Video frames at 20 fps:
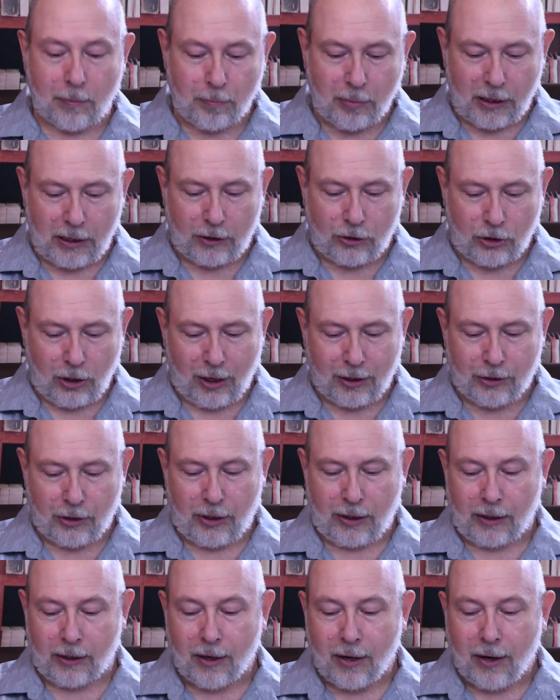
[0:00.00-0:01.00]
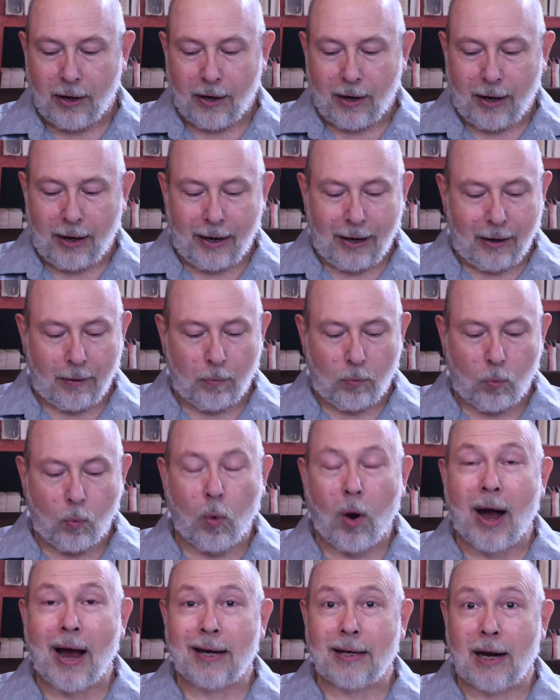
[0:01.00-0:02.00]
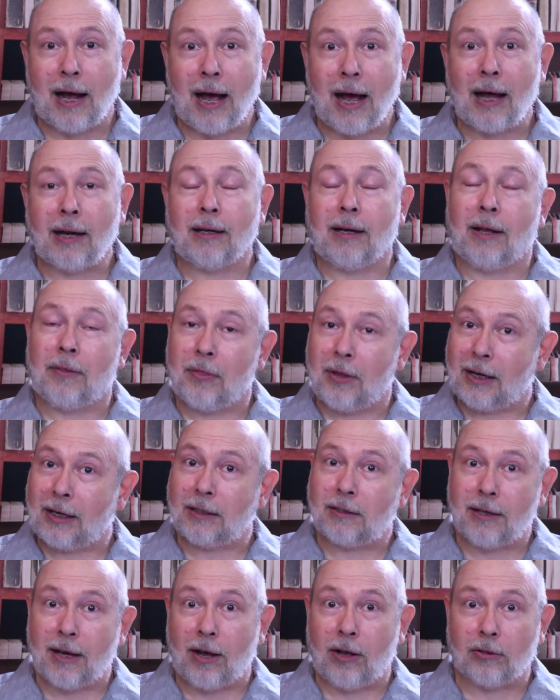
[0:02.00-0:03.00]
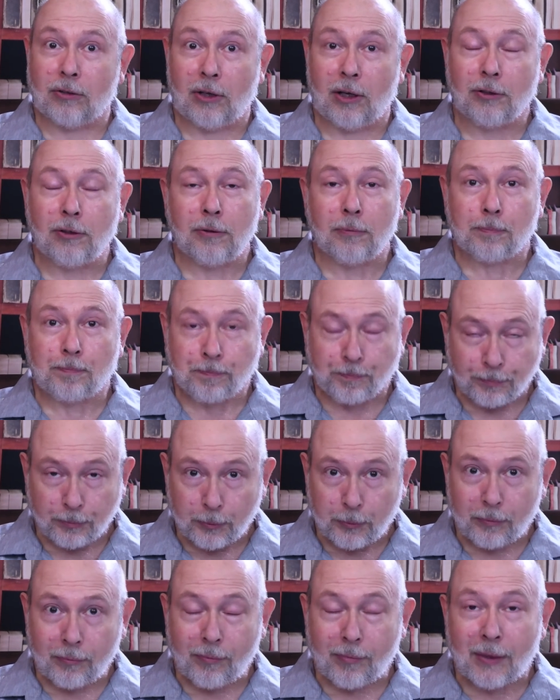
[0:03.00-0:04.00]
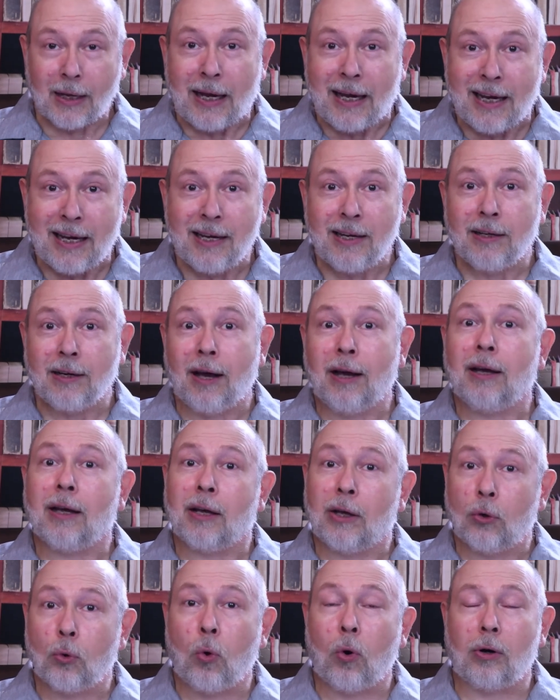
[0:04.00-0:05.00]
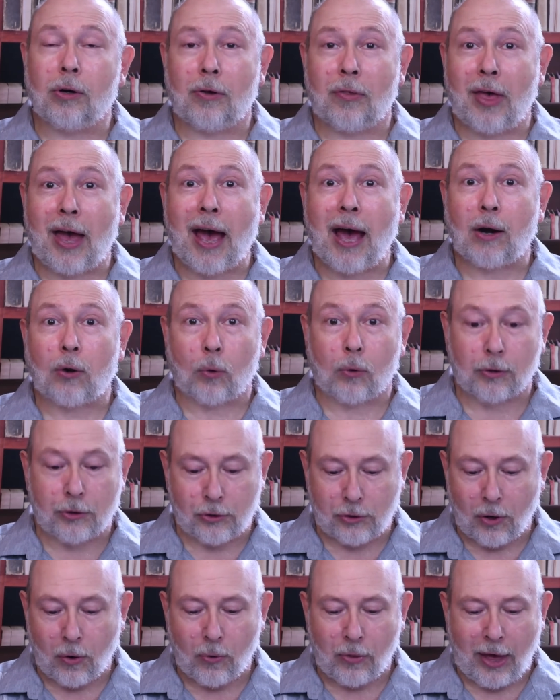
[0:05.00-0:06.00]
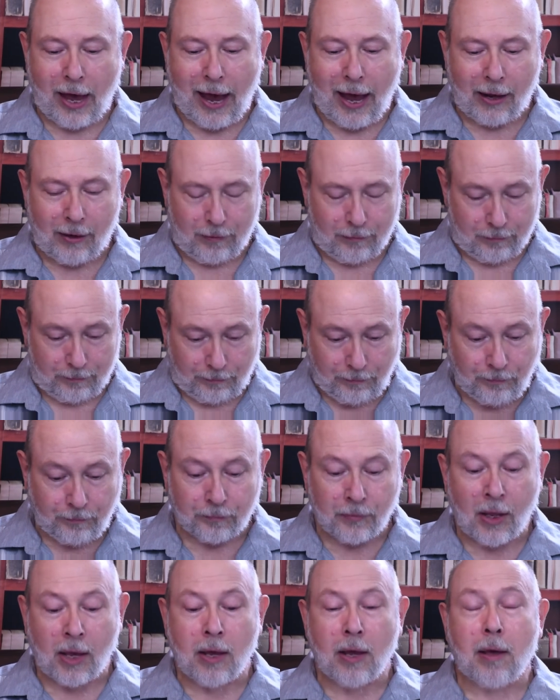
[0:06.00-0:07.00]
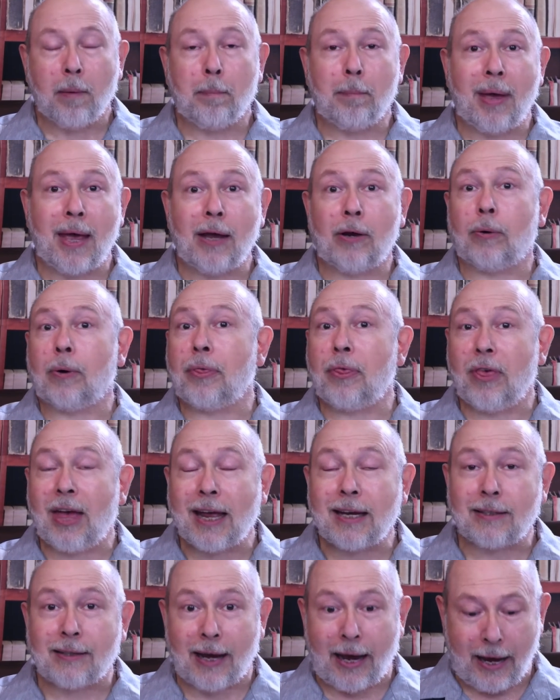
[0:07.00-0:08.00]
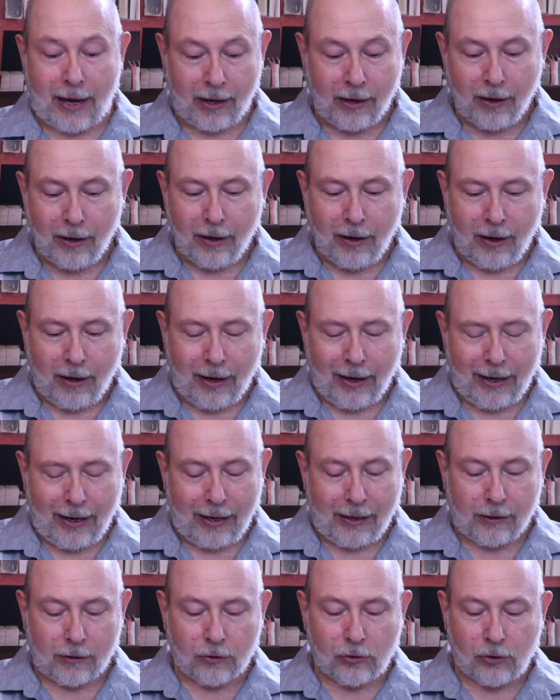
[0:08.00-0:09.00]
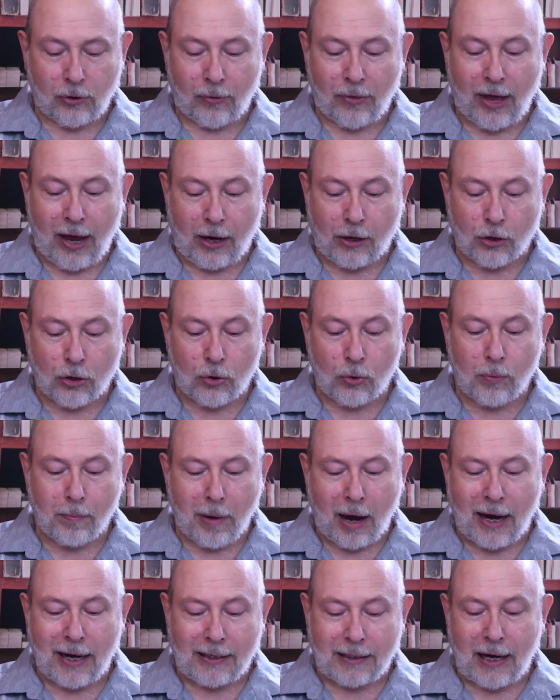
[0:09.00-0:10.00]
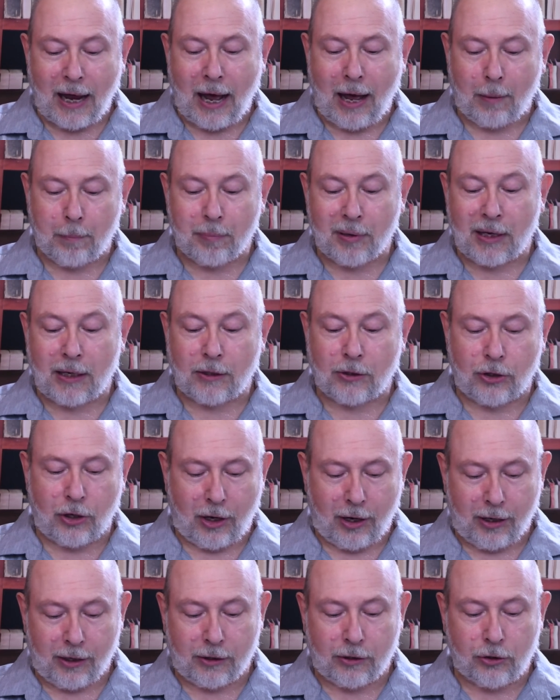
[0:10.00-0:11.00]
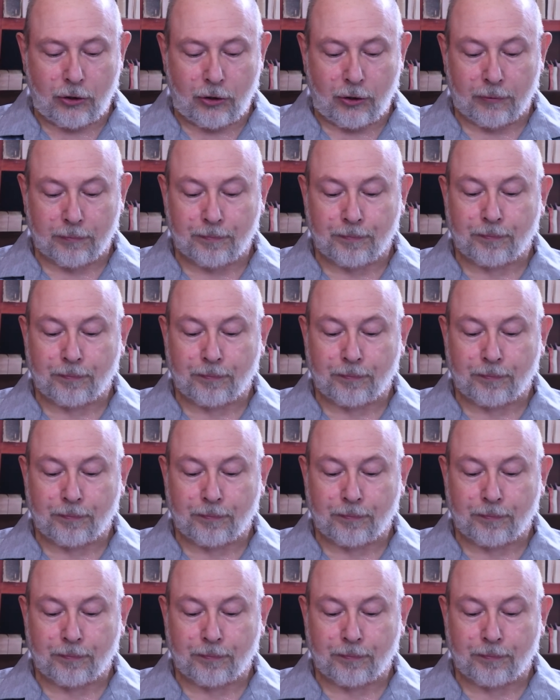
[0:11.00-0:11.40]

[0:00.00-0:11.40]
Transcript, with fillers: be judging. Uh, why not? And then he tells us, hina, in order that, or so that, me krithete, uh, so that you might not be judged